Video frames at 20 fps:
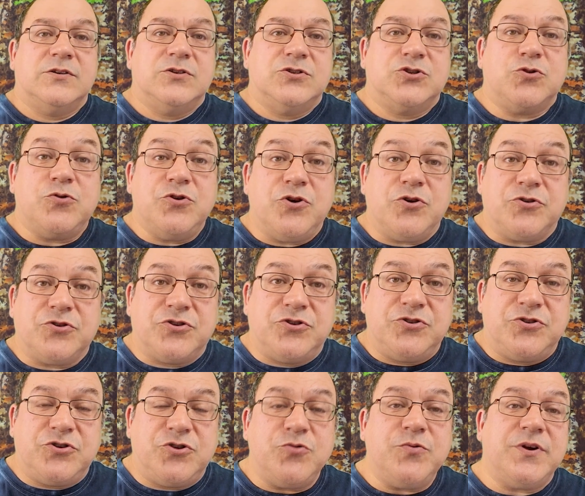So your
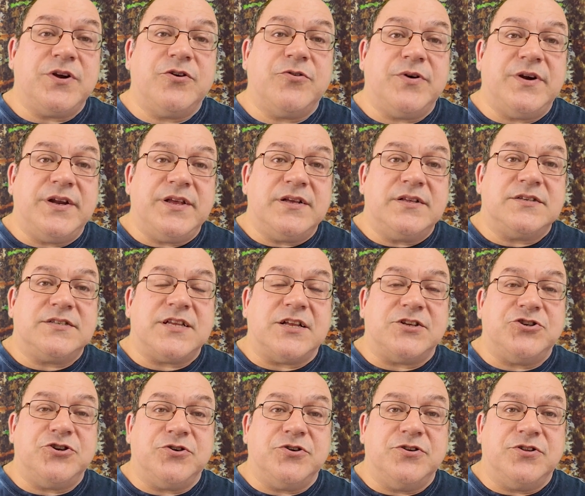2 ingredients
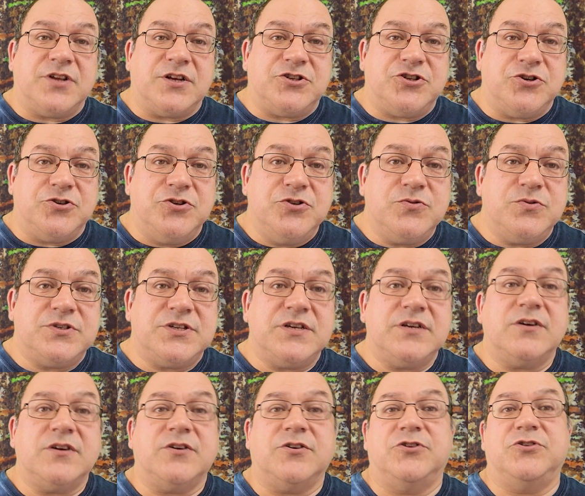that you're
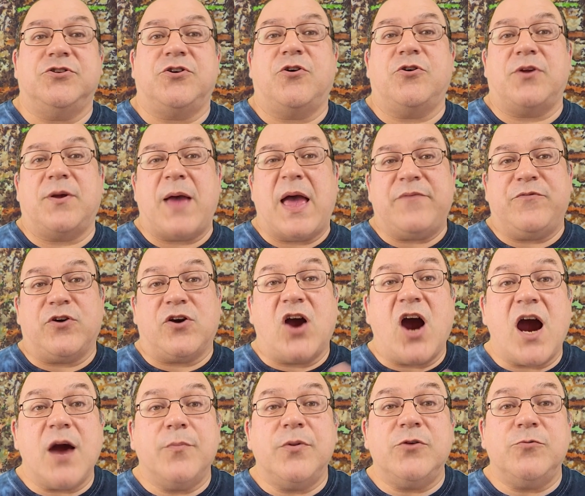using, or you're going to have your
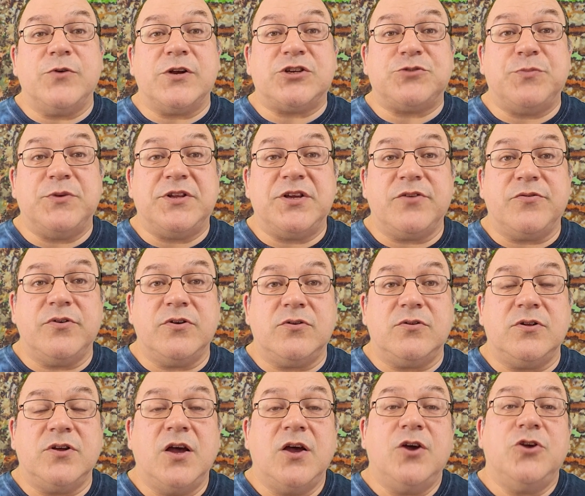carbon-rich
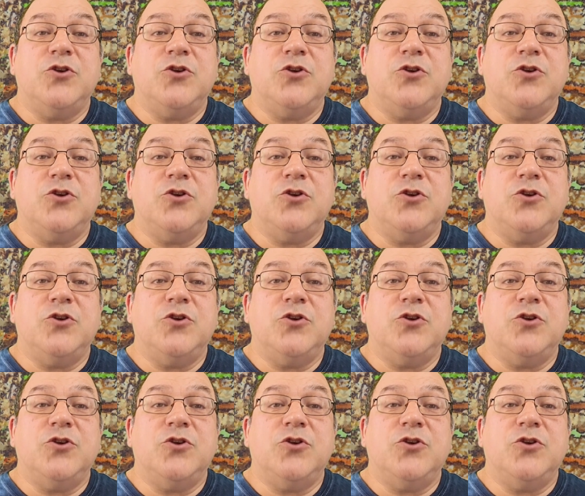material,